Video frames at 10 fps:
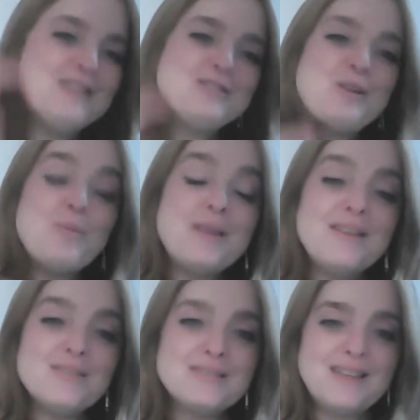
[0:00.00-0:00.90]
so many
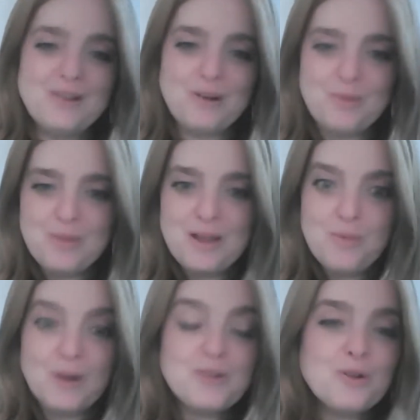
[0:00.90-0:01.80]
years later, we
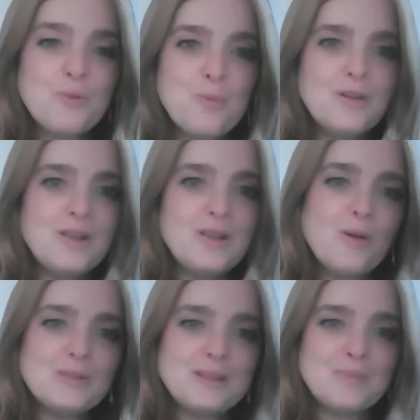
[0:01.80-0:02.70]
wonder, you
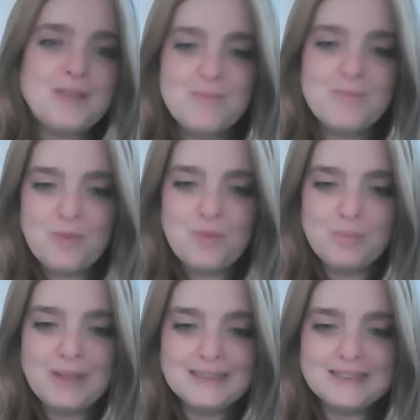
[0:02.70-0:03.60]
know, sometimes where the
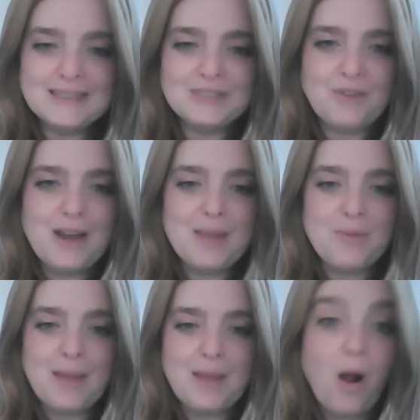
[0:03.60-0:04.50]
blessings for
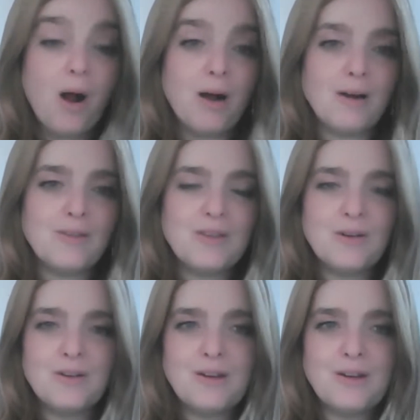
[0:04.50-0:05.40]
Abraham are.
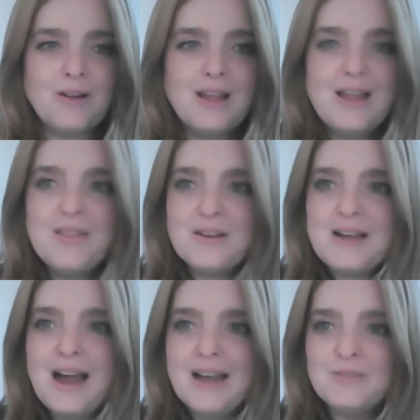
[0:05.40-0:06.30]
They're they're they're
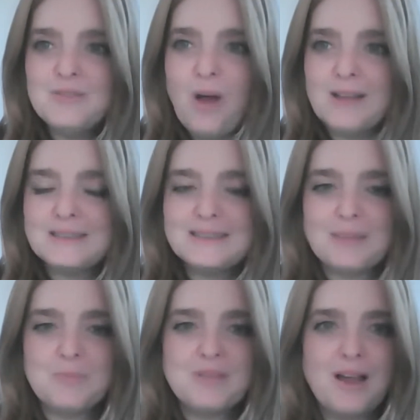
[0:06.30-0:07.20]
kind of lost
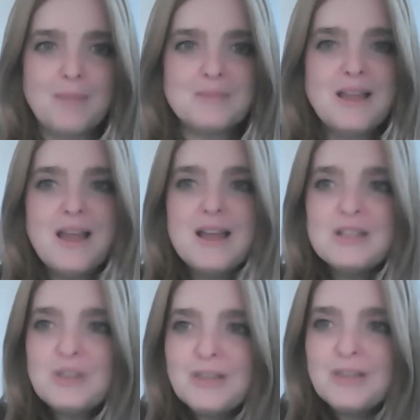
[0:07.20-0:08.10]
sometimes.
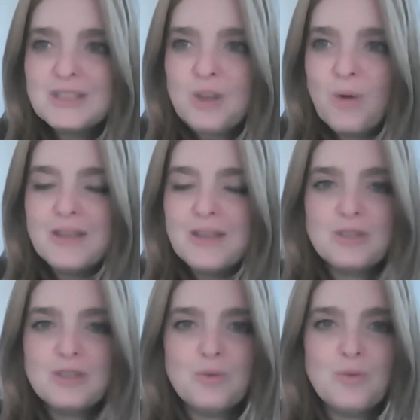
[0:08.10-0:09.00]
So let's go
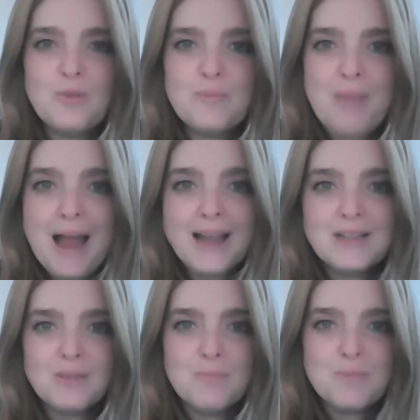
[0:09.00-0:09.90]
into back
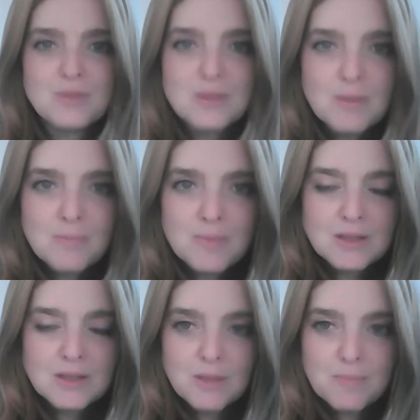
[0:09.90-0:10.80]
into the to the
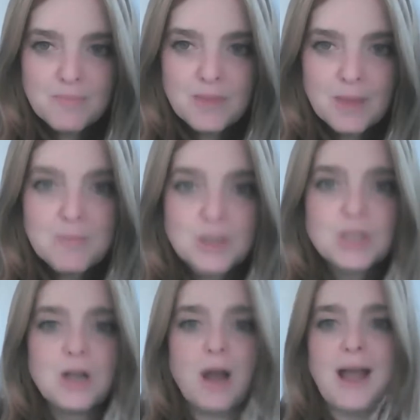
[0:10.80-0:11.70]
into the
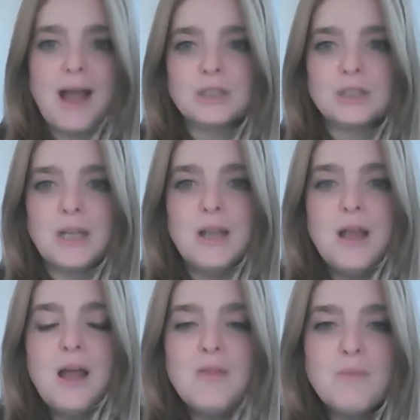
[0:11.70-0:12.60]
Mishnah actually,
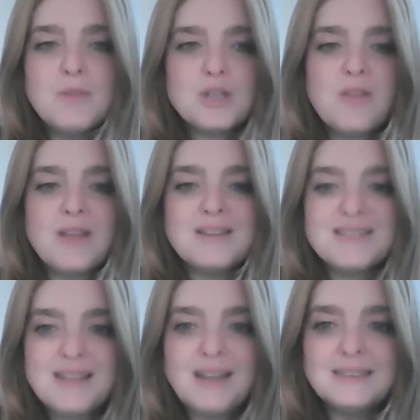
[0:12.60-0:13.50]
the Mishnah that
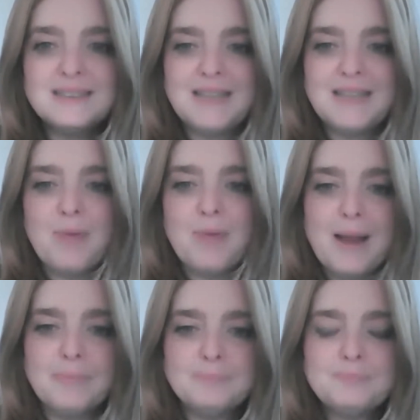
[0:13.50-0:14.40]
discusses
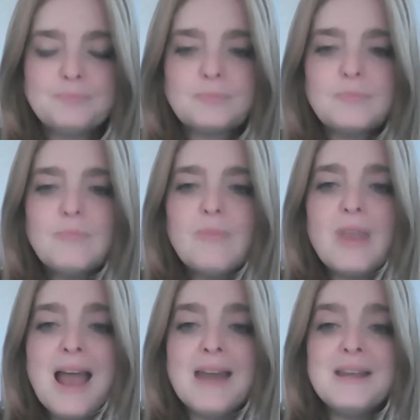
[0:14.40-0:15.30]
Abraham
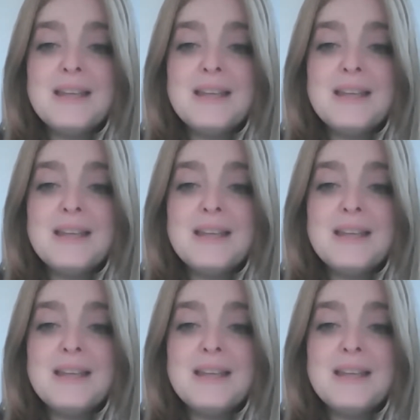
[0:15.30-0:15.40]
and